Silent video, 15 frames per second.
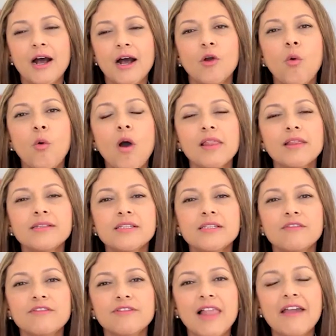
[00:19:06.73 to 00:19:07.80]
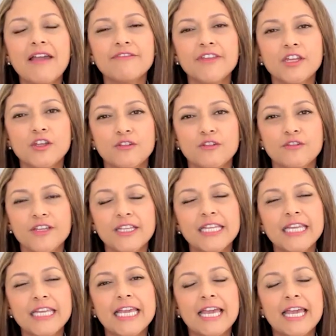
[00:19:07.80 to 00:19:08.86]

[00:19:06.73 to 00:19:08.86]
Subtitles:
the quality of life that you're feeling,